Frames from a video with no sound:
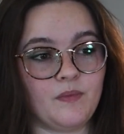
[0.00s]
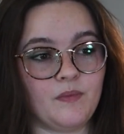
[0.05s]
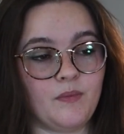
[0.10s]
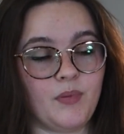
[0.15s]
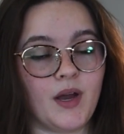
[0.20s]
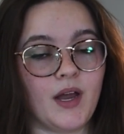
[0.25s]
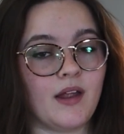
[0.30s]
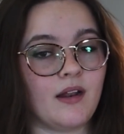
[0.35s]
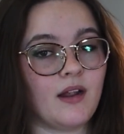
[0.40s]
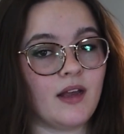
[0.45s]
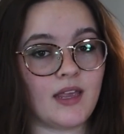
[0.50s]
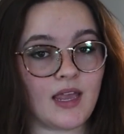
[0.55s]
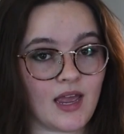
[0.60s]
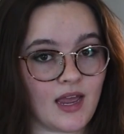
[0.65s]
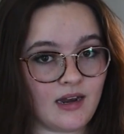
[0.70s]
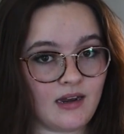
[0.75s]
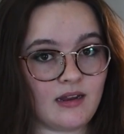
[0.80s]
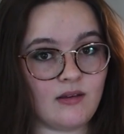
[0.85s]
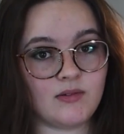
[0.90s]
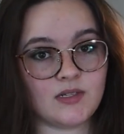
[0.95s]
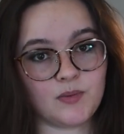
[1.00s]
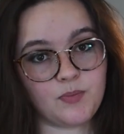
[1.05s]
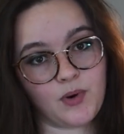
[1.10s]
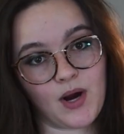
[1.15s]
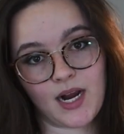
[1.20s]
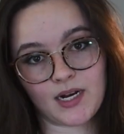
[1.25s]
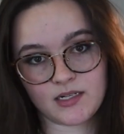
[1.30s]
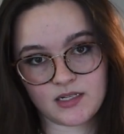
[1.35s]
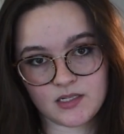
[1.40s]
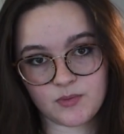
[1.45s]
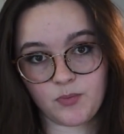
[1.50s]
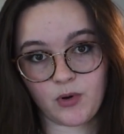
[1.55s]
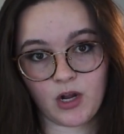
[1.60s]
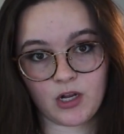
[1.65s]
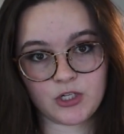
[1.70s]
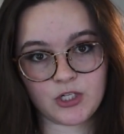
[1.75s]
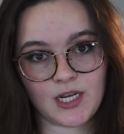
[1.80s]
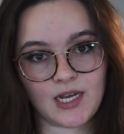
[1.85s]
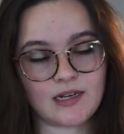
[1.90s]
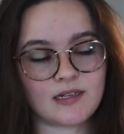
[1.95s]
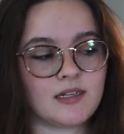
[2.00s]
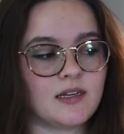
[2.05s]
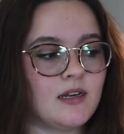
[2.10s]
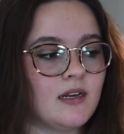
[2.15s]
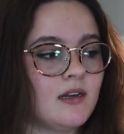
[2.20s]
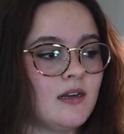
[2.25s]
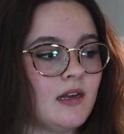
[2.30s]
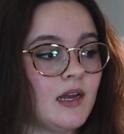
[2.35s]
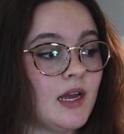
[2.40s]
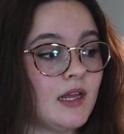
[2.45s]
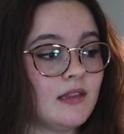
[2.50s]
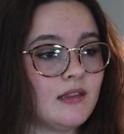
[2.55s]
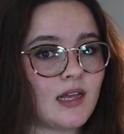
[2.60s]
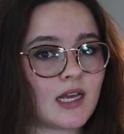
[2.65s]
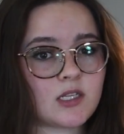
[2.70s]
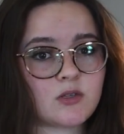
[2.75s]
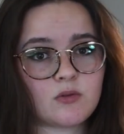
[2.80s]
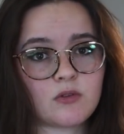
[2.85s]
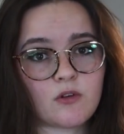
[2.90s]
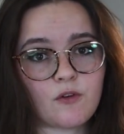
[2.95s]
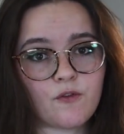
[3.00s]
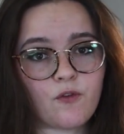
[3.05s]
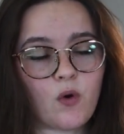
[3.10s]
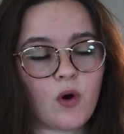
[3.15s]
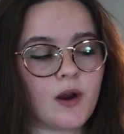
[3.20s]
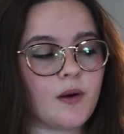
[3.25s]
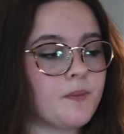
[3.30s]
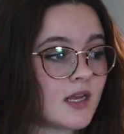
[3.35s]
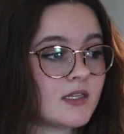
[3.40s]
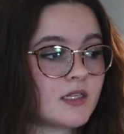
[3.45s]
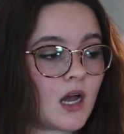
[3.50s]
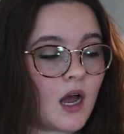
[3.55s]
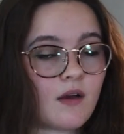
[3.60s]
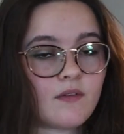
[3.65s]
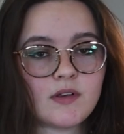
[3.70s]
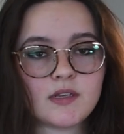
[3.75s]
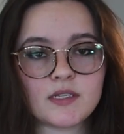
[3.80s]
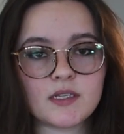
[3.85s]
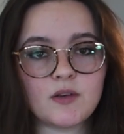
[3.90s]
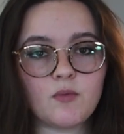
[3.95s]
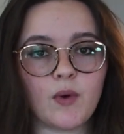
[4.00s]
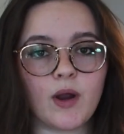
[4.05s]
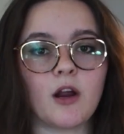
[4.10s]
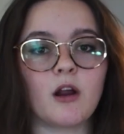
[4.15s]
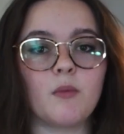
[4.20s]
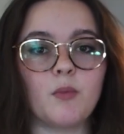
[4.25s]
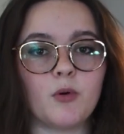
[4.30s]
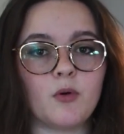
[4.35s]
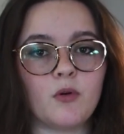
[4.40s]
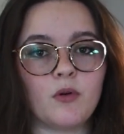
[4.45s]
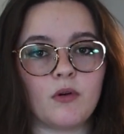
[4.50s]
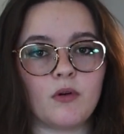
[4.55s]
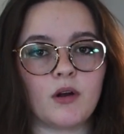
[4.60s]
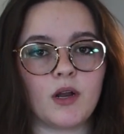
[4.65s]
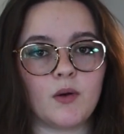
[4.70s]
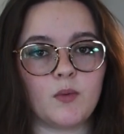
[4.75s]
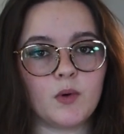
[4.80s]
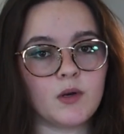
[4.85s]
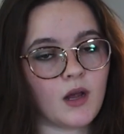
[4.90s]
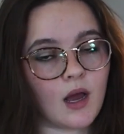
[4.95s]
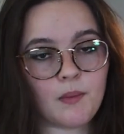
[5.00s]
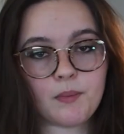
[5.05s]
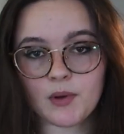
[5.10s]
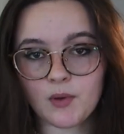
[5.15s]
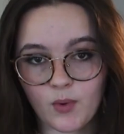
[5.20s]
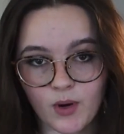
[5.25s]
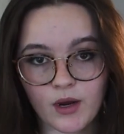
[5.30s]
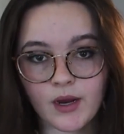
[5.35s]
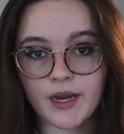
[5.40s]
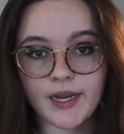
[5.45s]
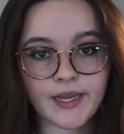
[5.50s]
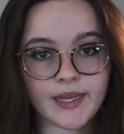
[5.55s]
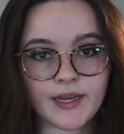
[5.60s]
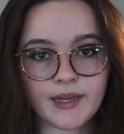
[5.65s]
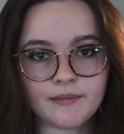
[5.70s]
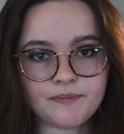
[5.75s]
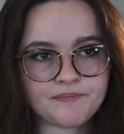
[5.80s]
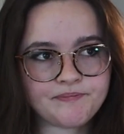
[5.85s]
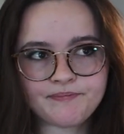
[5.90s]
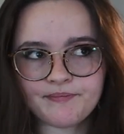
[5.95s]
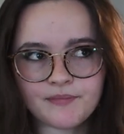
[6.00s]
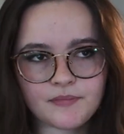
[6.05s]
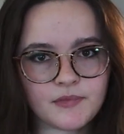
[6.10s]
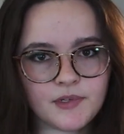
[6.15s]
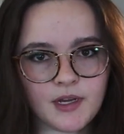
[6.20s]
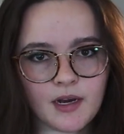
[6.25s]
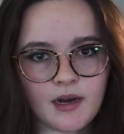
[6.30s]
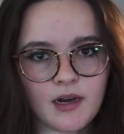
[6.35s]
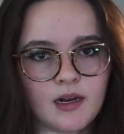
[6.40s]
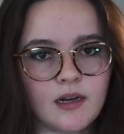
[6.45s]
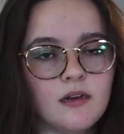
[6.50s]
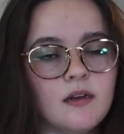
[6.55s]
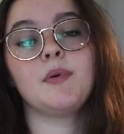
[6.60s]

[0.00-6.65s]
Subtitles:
But again, it was a practice project, and that's what they're for. It's obviously wearable, or I would not be wearing it. Duh.